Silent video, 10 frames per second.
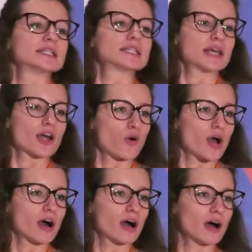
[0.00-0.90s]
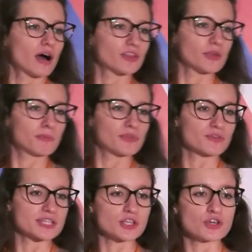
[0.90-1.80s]
So
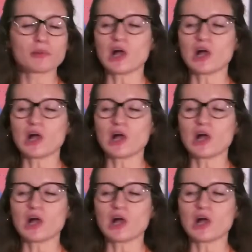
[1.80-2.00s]
there is a new